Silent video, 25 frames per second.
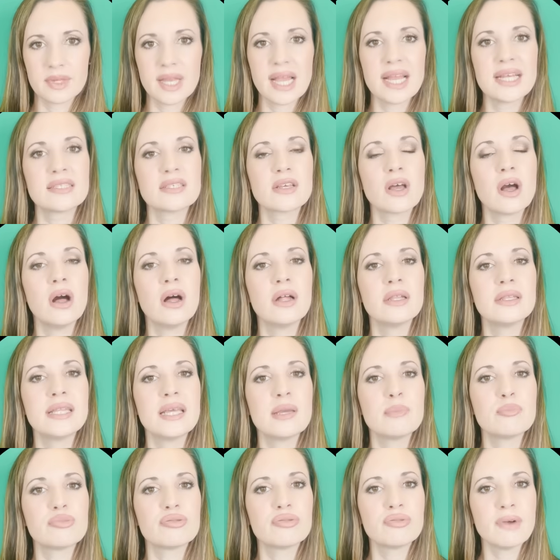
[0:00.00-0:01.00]
It's called
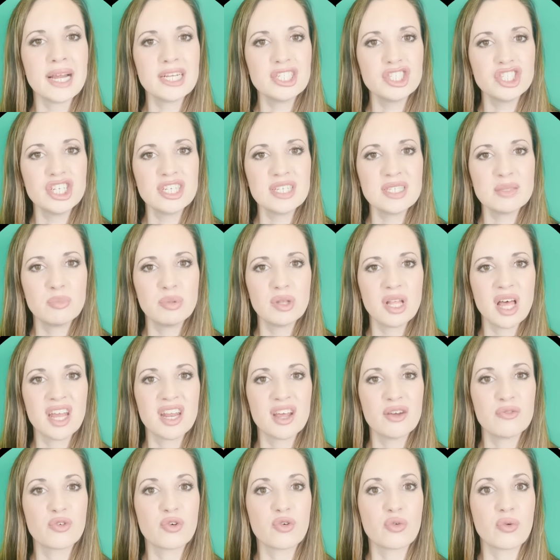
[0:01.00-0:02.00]
the Precious Blood
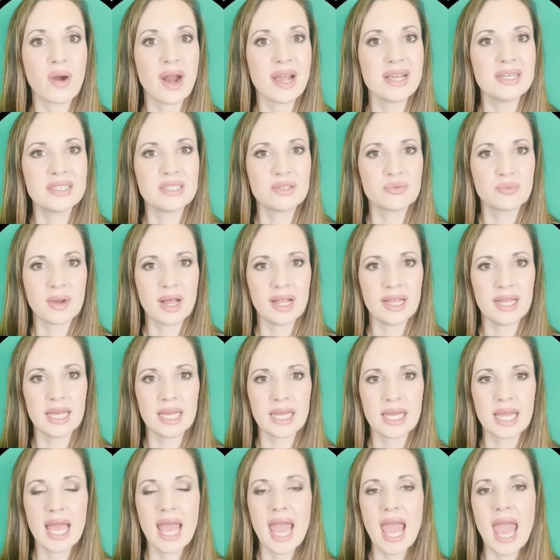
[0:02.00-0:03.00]
of Christ
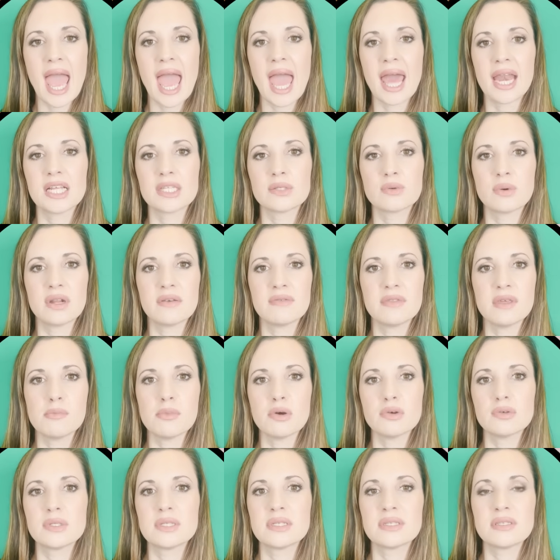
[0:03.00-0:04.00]
relic, and it's one of the
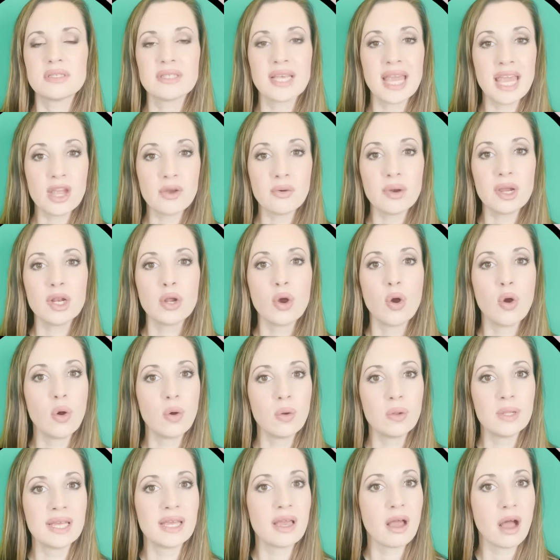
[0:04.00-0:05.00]
most sacred
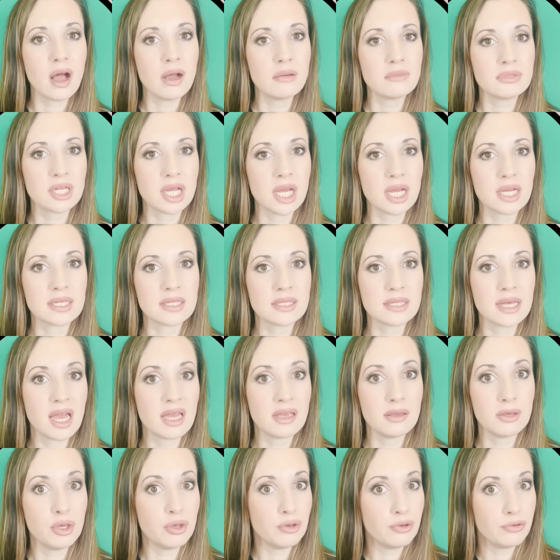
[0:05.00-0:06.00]
holy objects
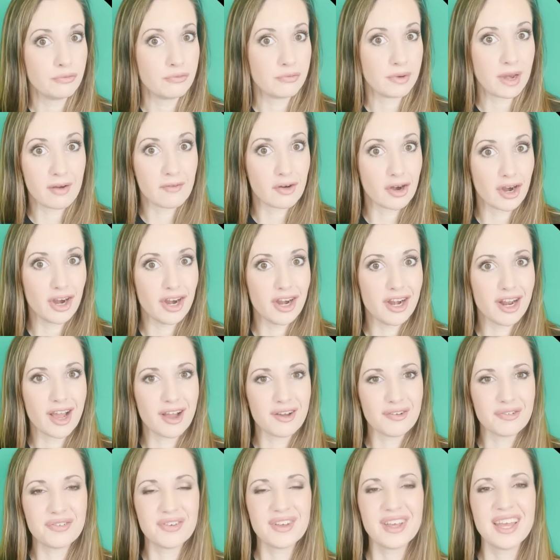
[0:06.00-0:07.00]
that you've never heard
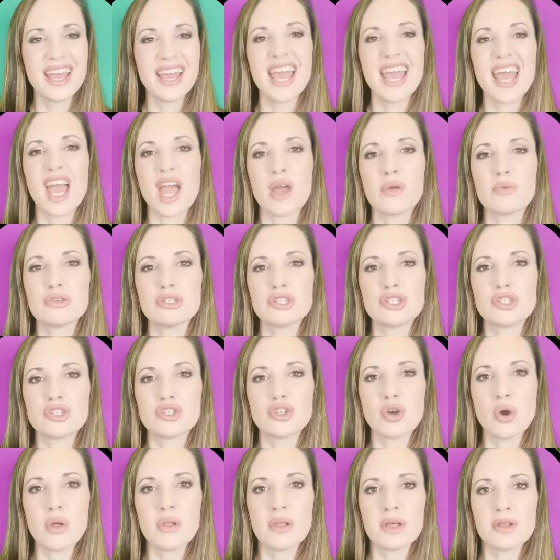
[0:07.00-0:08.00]
of. It was
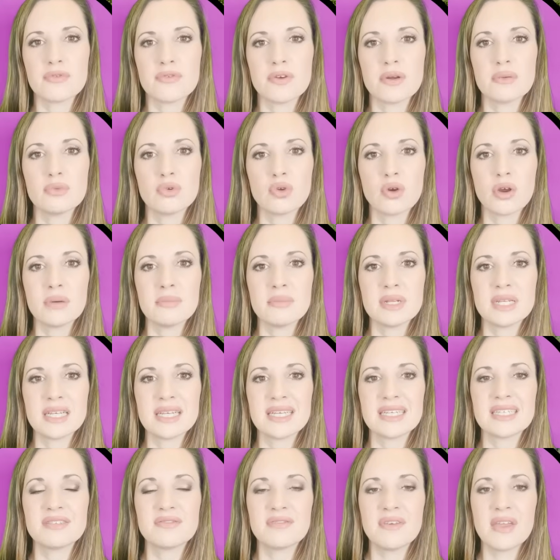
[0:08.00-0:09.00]
stolen from
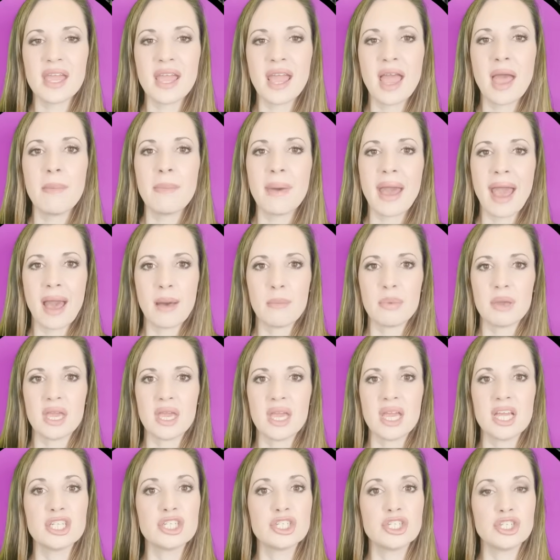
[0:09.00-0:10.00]
Normandy's Fecamp
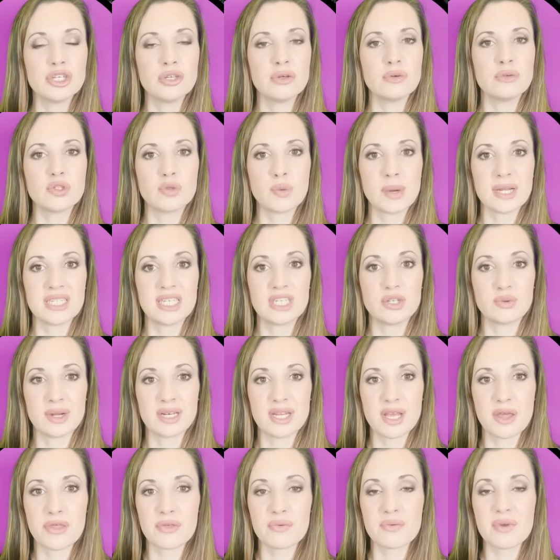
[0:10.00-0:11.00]
Abbey in June
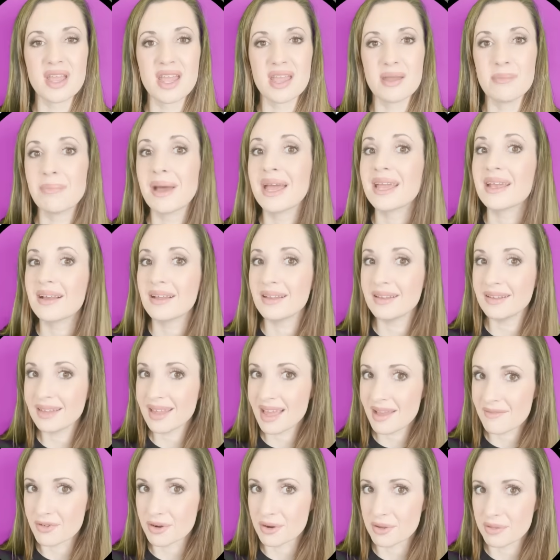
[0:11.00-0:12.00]
2023 by
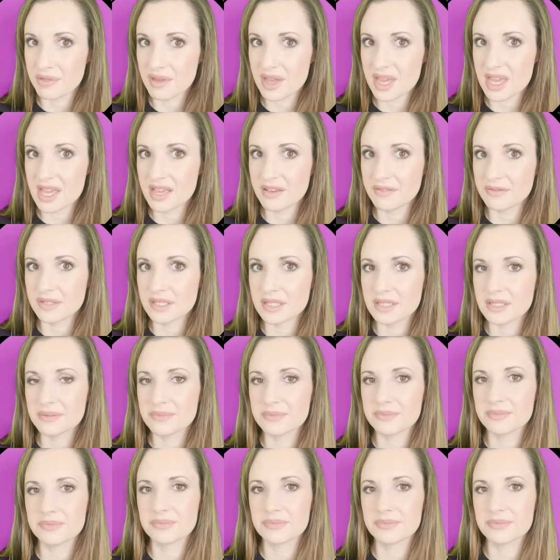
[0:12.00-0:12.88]
clever thieves.